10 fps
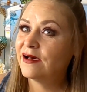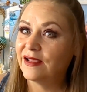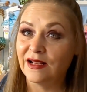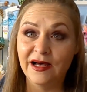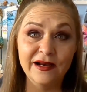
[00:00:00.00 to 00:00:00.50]

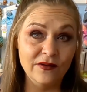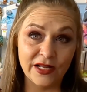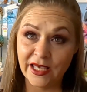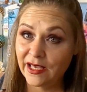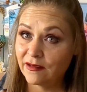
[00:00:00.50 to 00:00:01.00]
And I don't
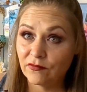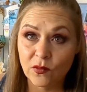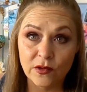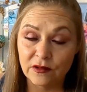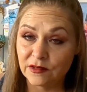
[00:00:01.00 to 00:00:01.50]
have
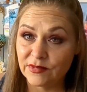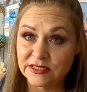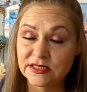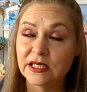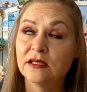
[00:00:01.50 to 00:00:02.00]
oil in my
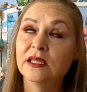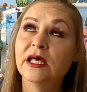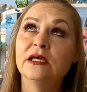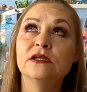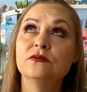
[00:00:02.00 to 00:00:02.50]
skin,
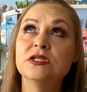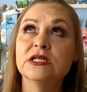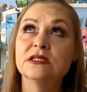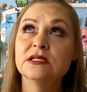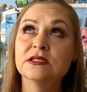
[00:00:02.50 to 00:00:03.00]
thank you,
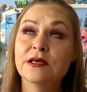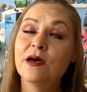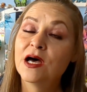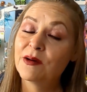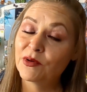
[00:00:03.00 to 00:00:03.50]
Jesus.
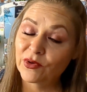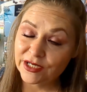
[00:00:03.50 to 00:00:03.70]
But what